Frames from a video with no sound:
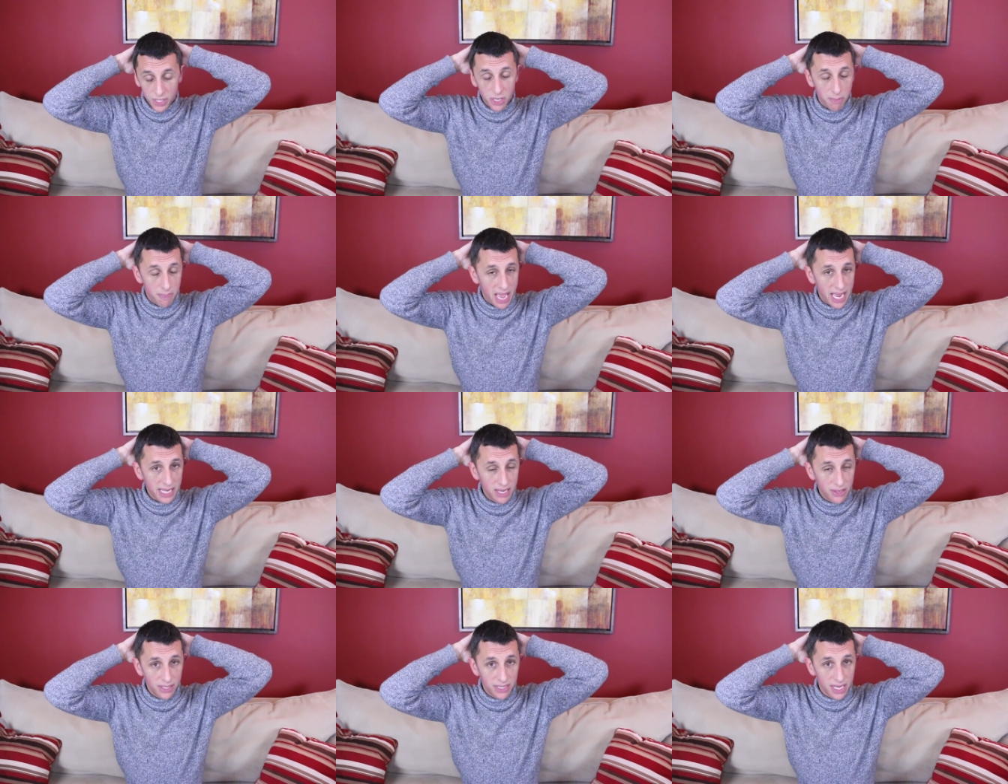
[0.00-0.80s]
when you're back
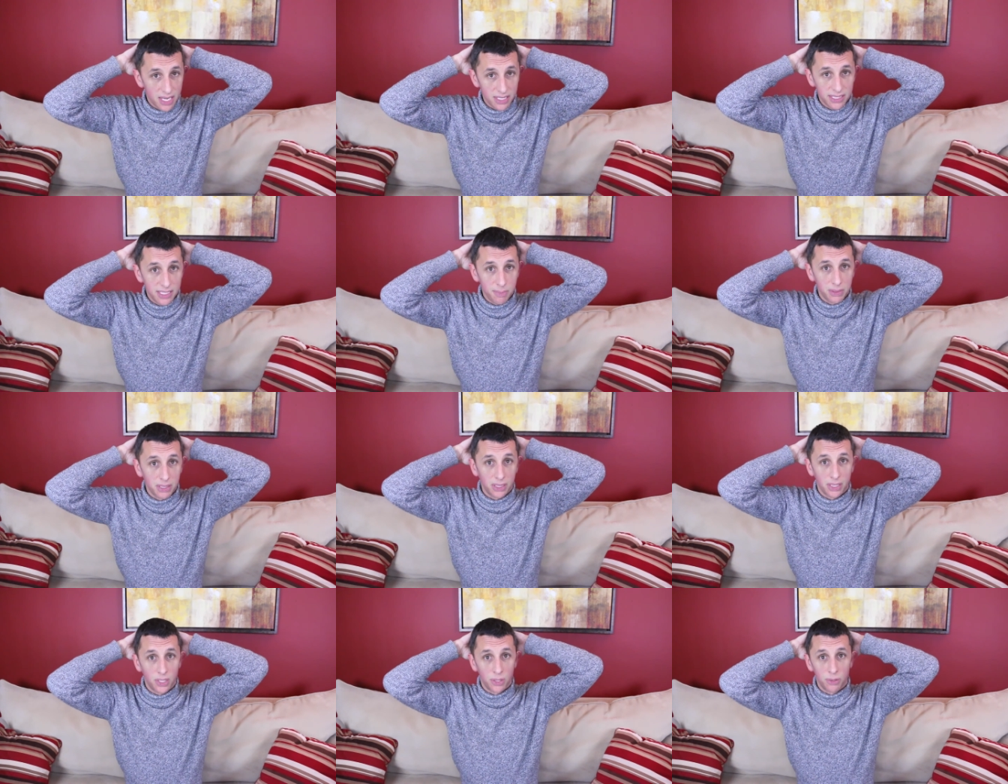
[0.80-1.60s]
here at the
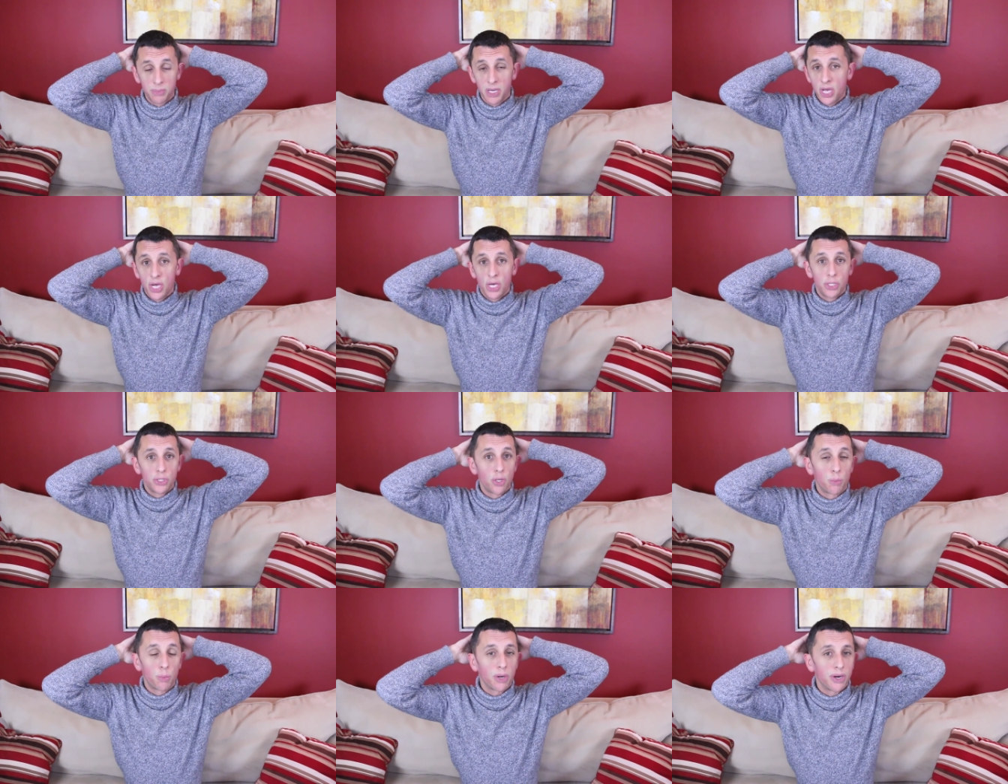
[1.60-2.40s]
occipital lobe,
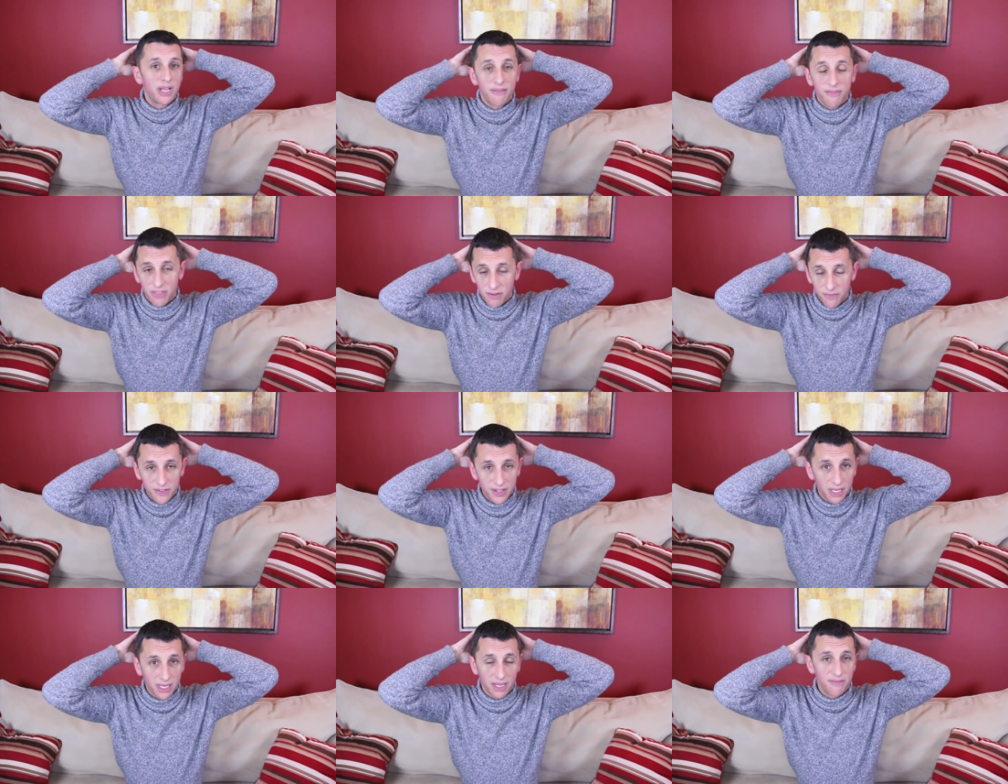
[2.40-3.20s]
don't worry if the
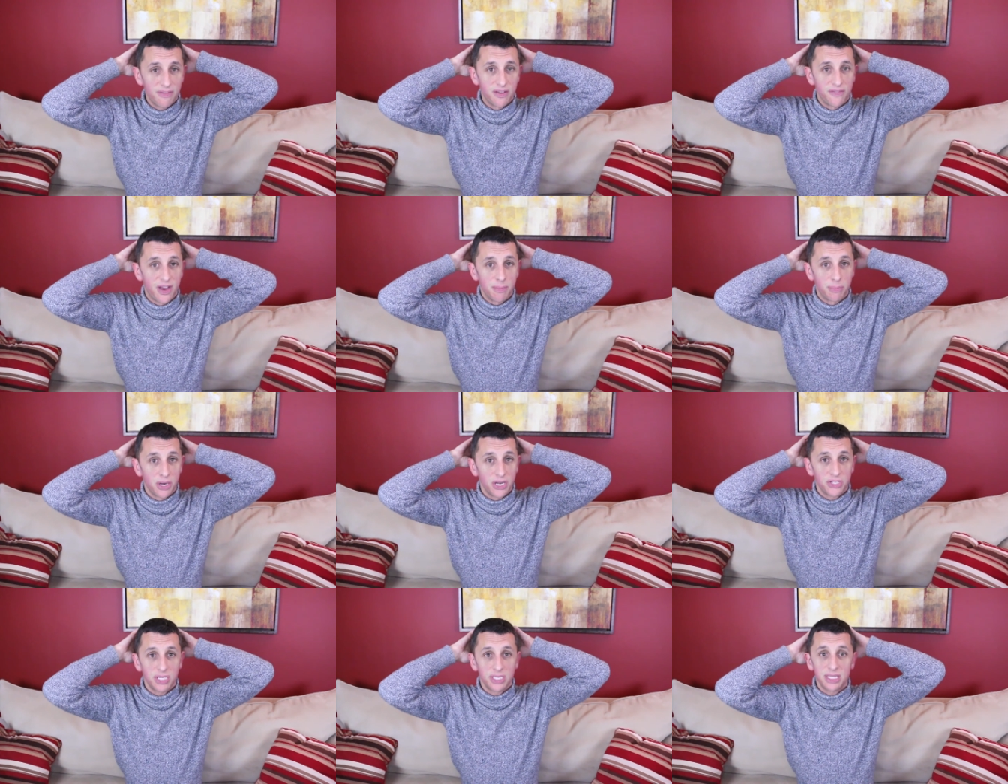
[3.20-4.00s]
feeling of the
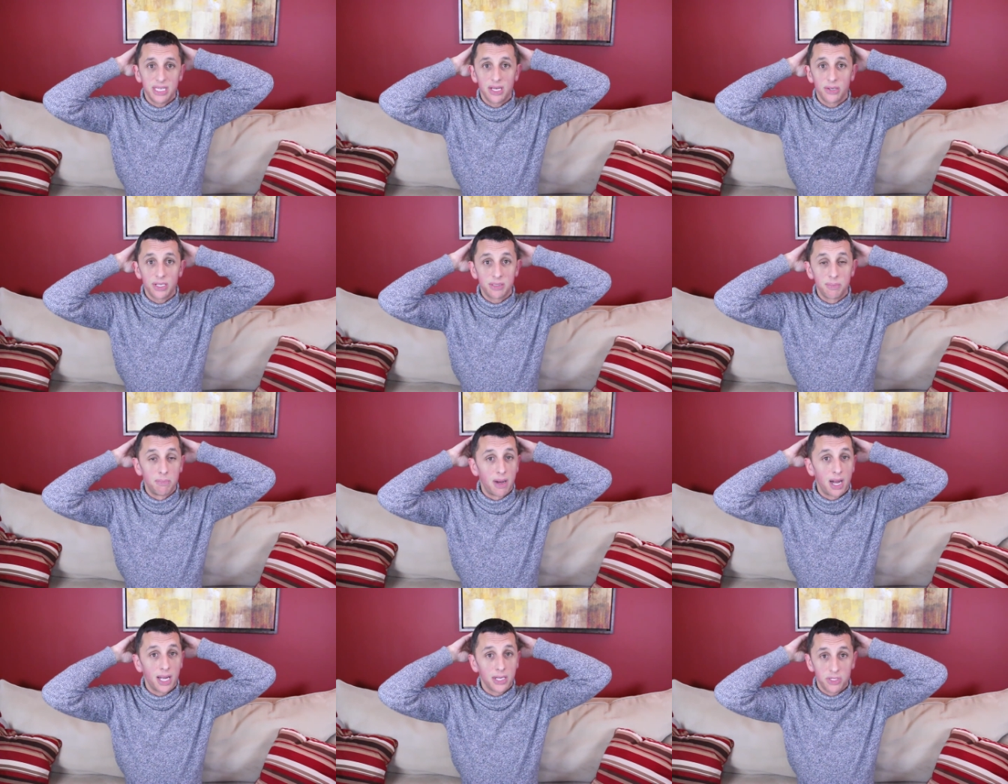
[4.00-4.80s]
vibrations here is
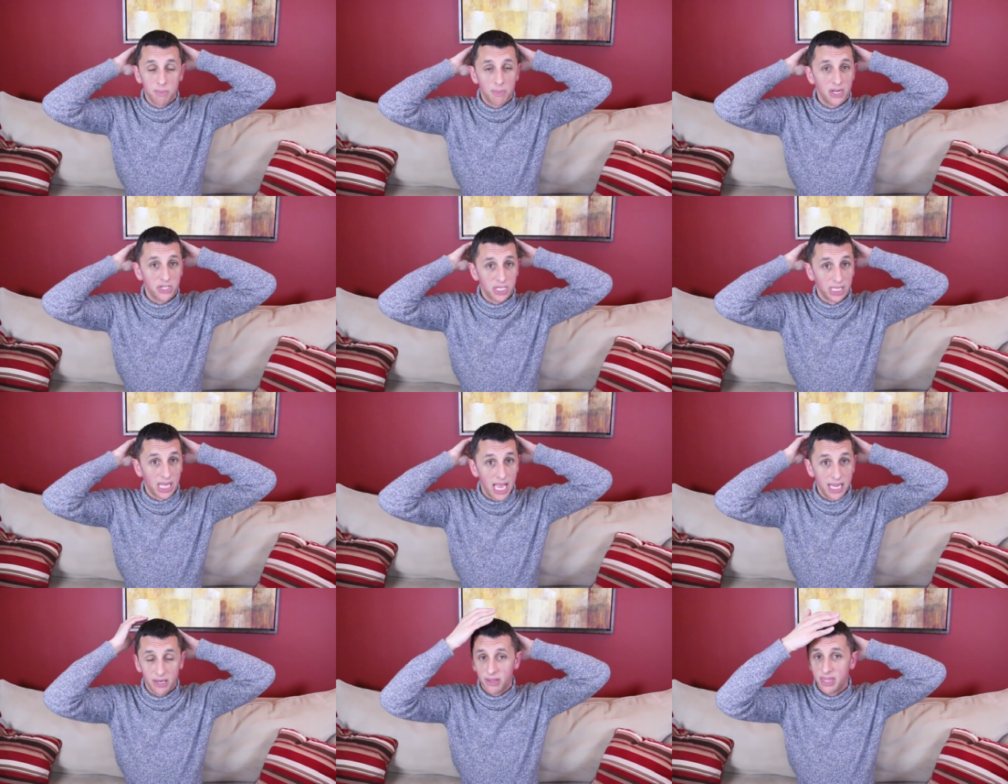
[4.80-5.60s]
much, much
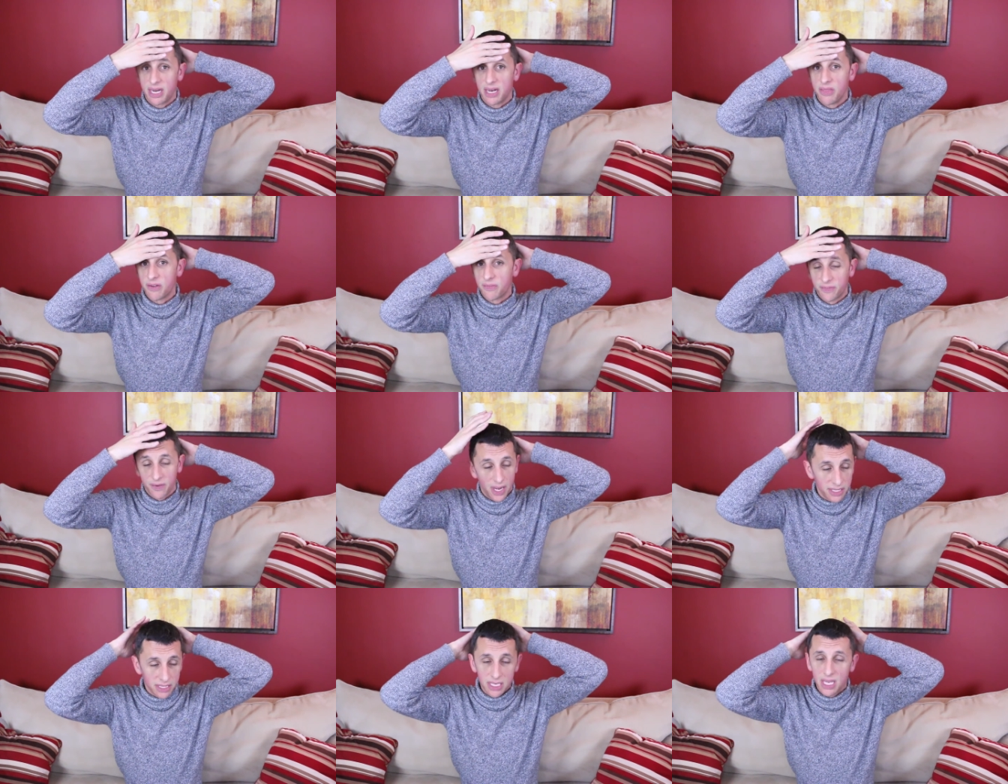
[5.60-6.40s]
lighter than in the
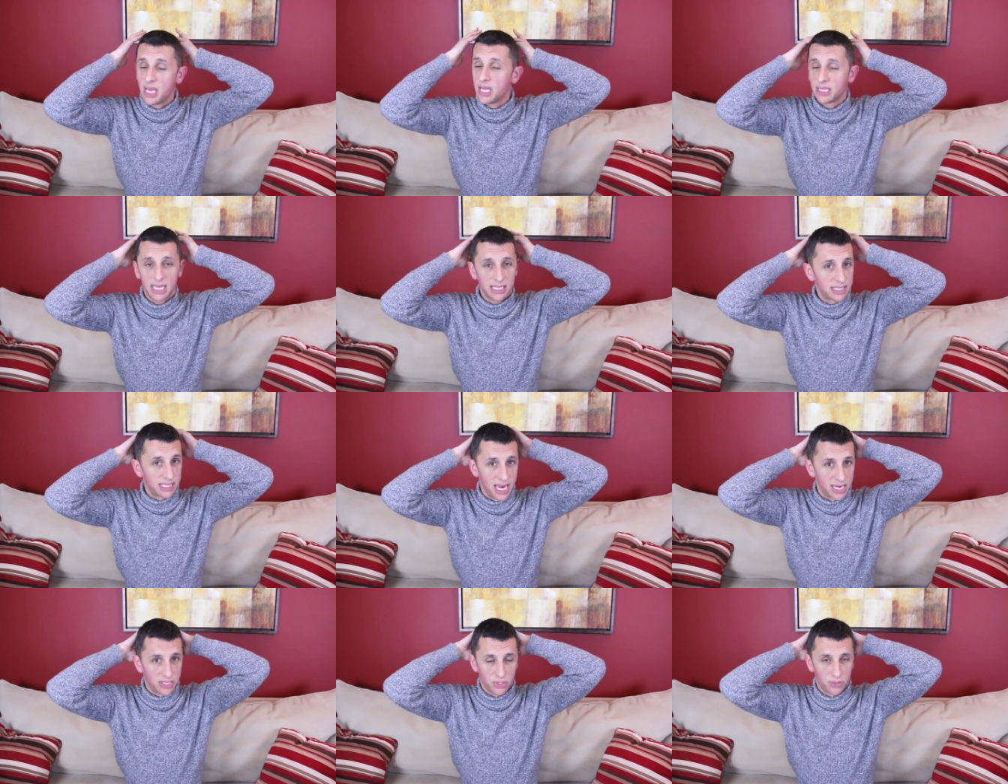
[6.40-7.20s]
front. That's
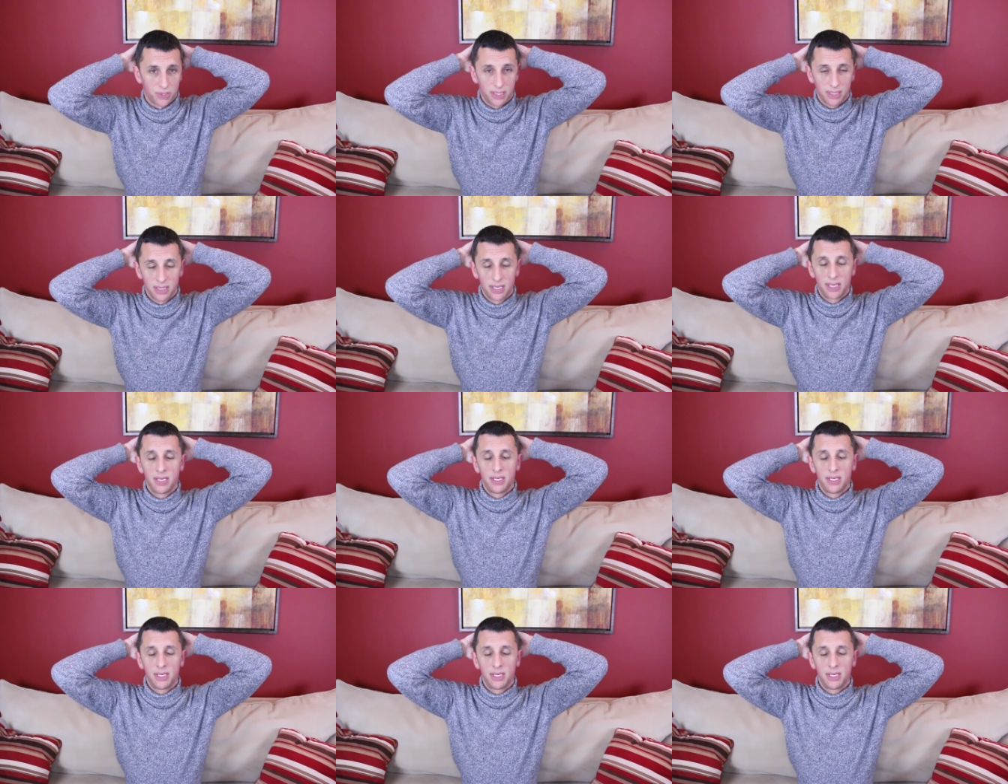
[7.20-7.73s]
natural.